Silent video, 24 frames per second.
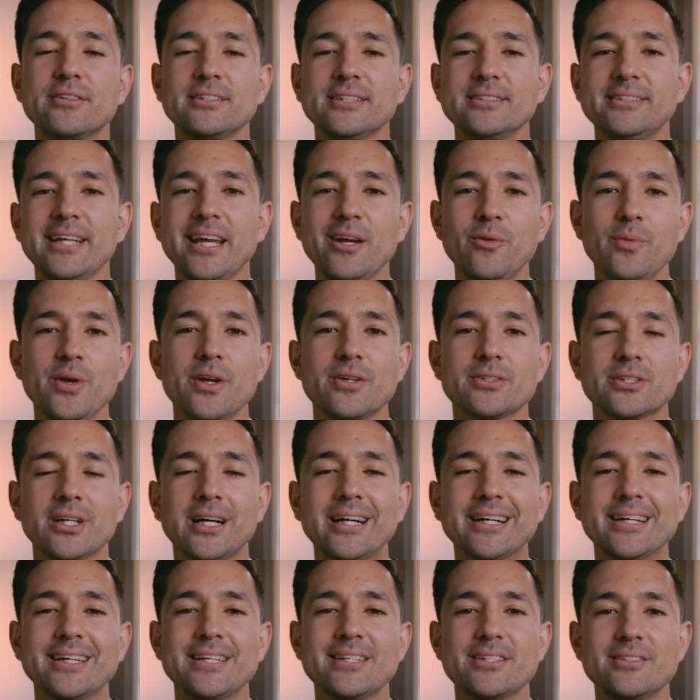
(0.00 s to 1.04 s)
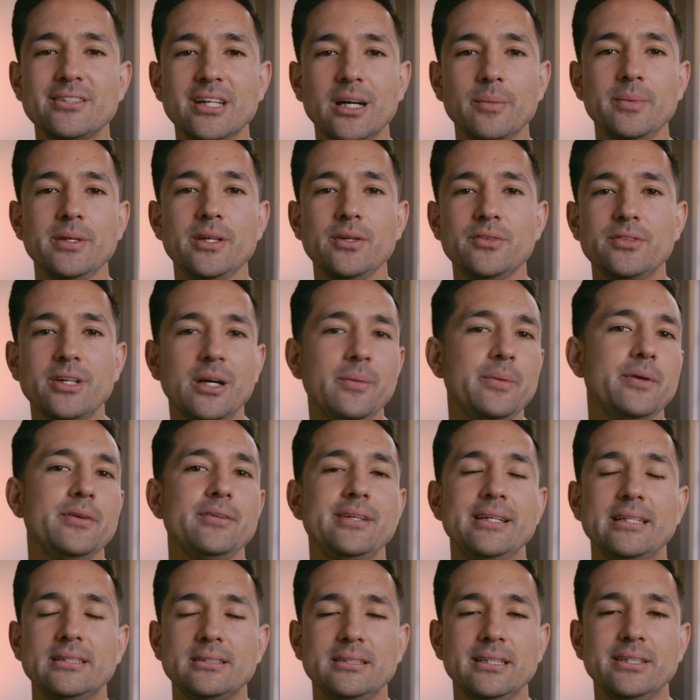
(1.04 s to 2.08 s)
Today we are talking
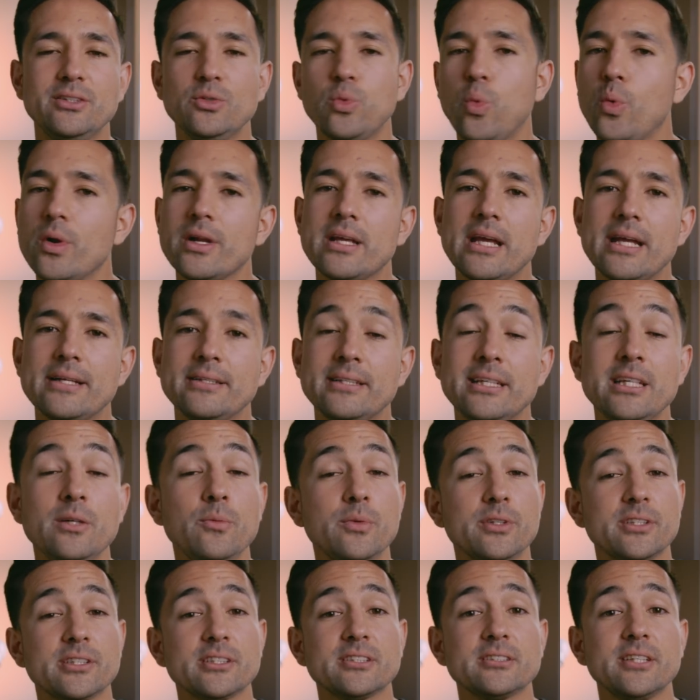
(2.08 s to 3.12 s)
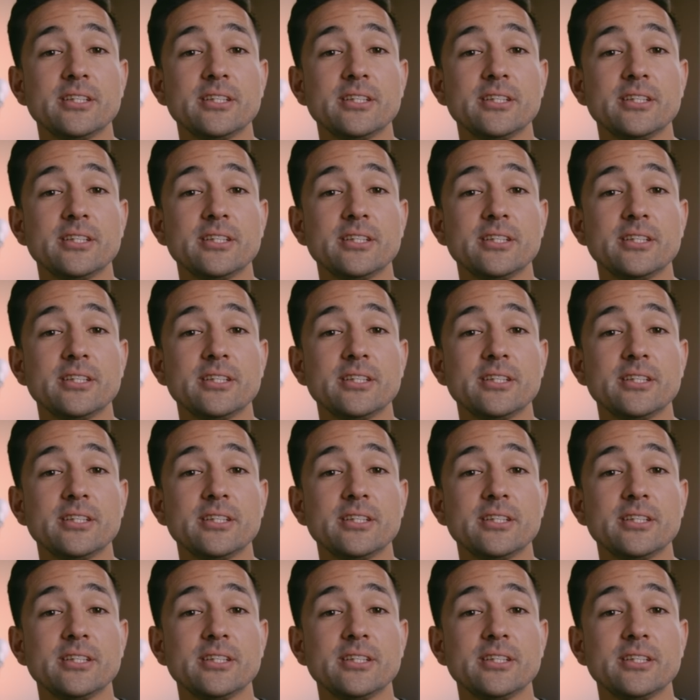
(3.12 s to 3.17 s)
WWDC 2018, which is